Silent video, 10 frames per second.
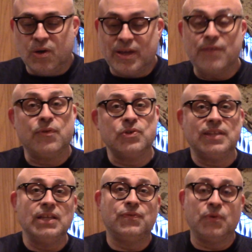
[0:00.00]
Okay, first
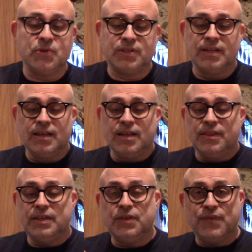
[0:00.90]
things first,
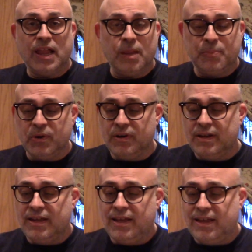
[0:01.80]
the developer